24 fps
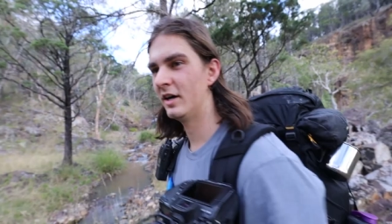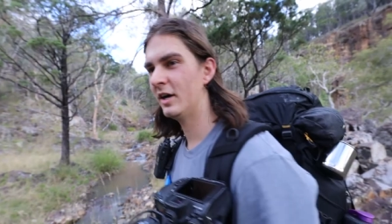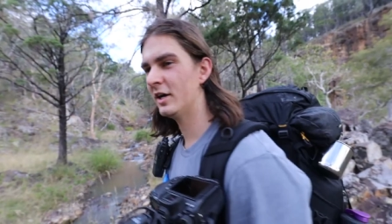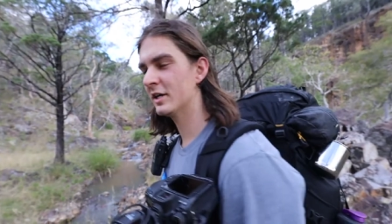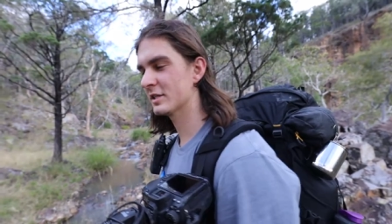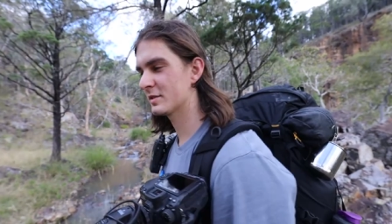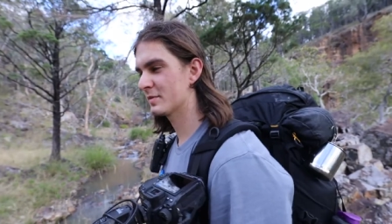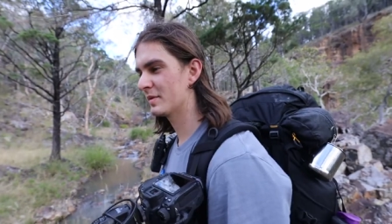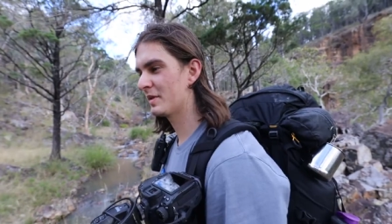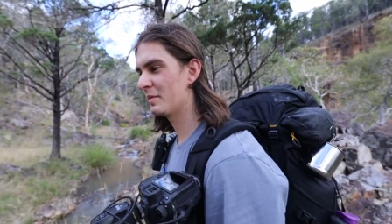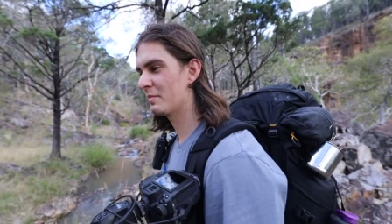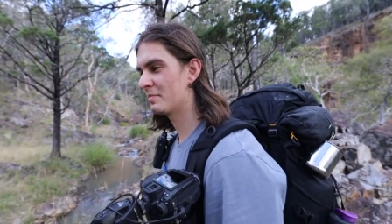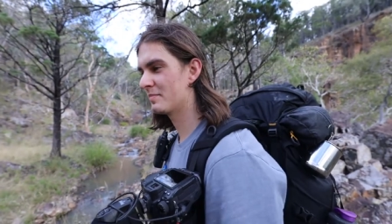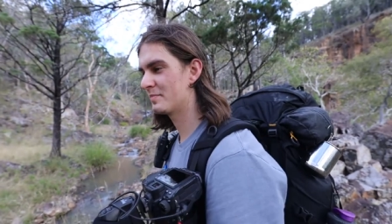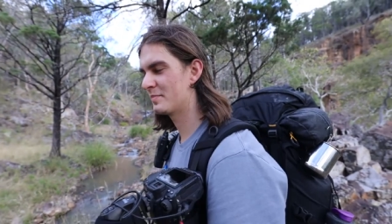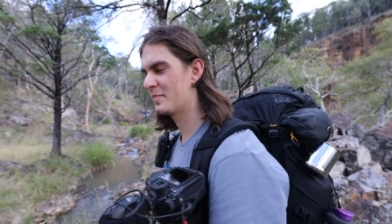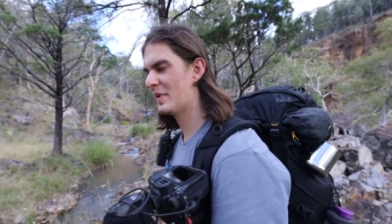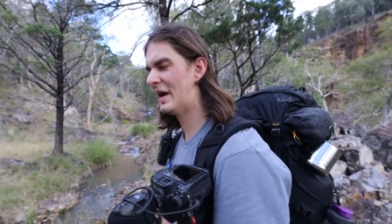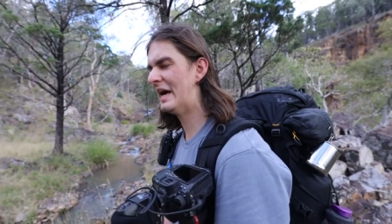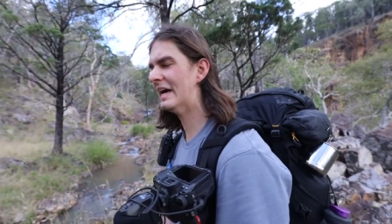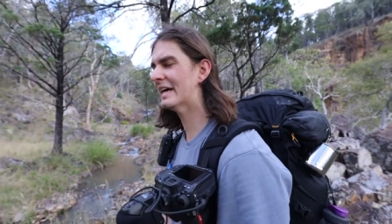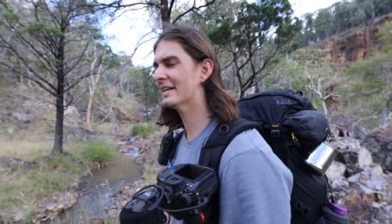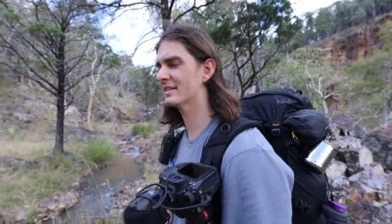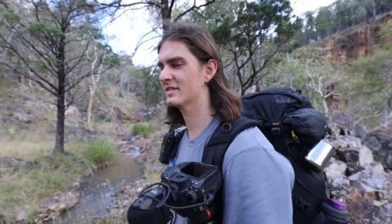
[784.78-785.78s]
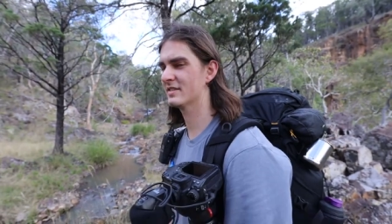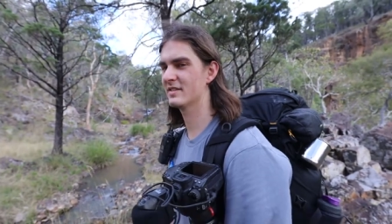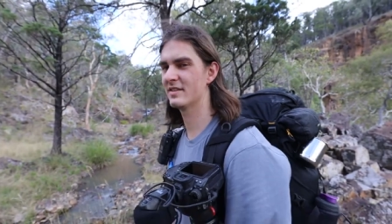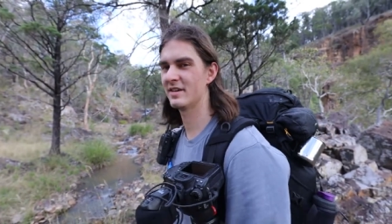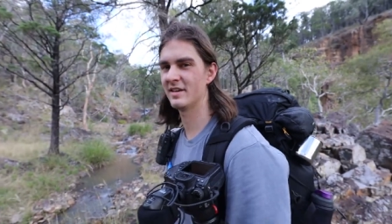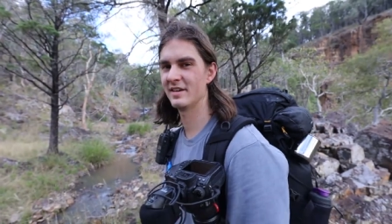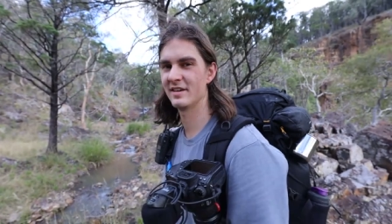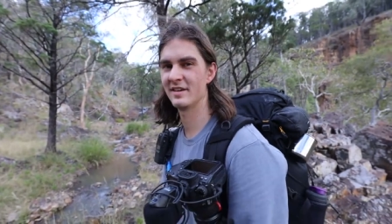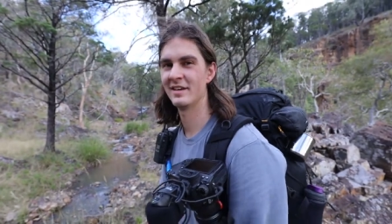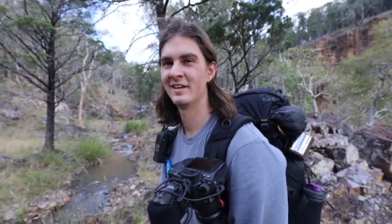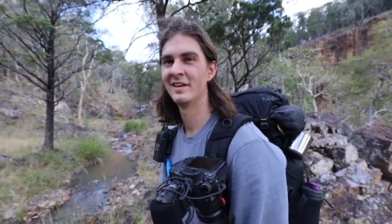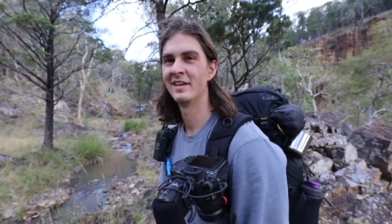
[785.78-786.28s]
Oh, it's been the
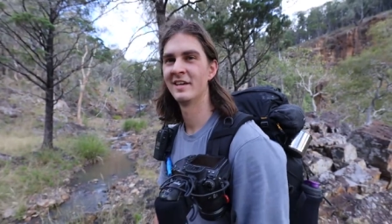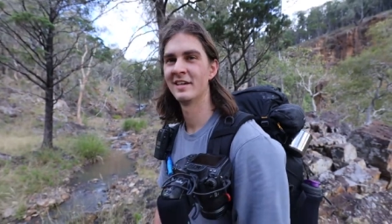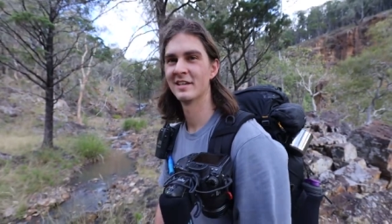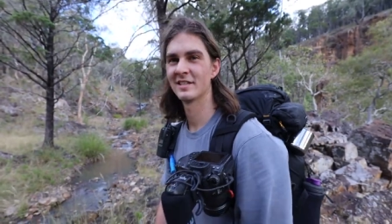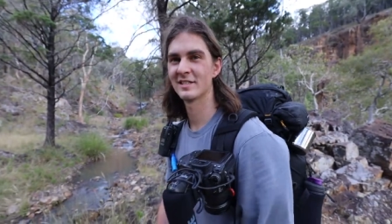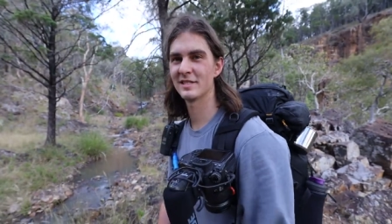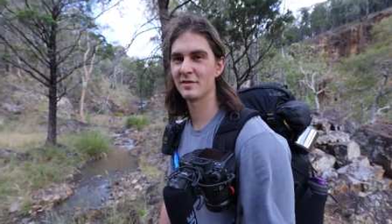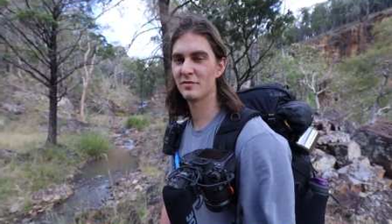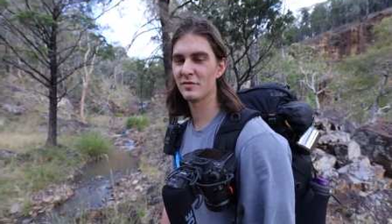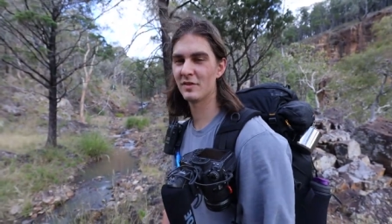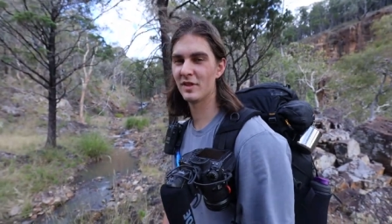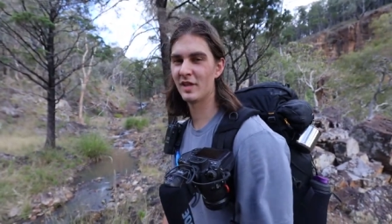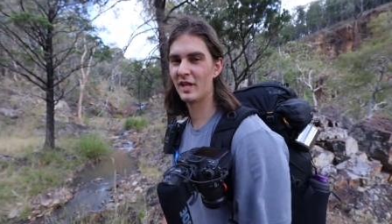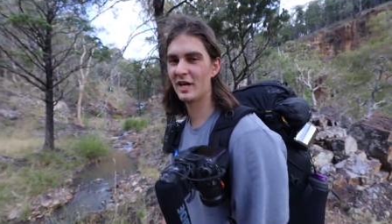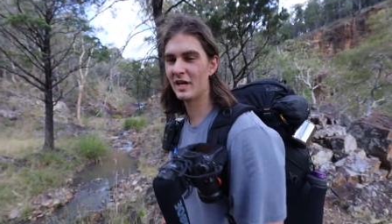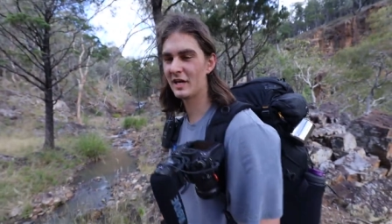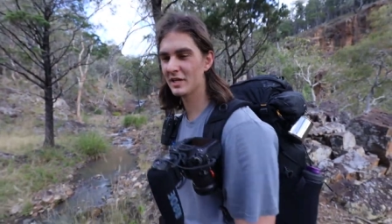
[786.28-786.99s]
best. Other than